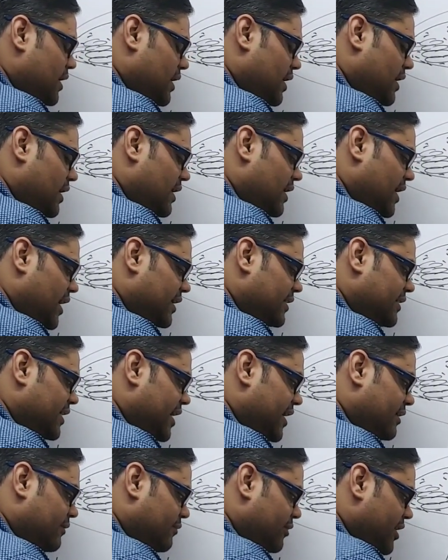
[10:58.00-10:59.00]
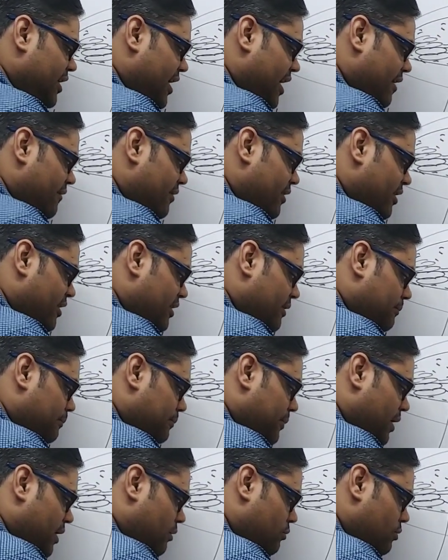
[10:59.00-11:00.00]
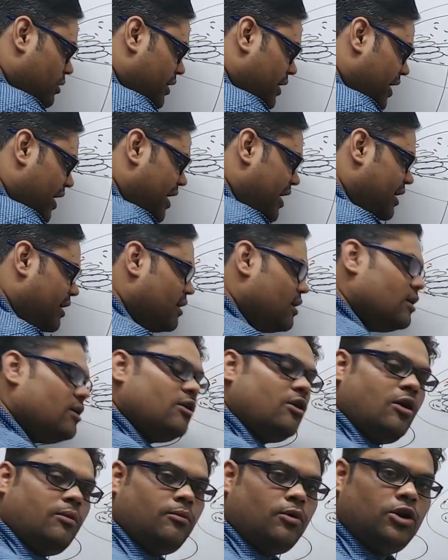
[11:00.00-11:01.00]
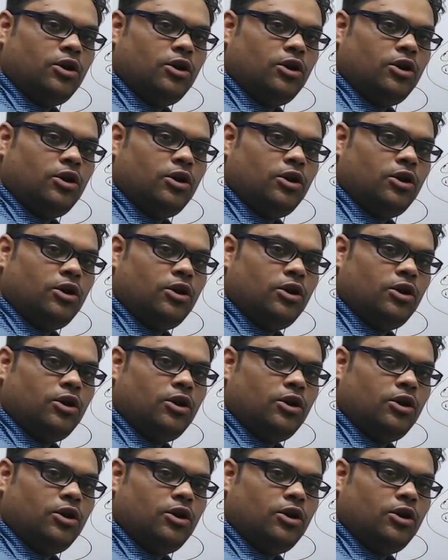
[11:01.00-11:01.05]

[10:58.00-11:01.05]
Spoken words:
like that, we are having a compound A, a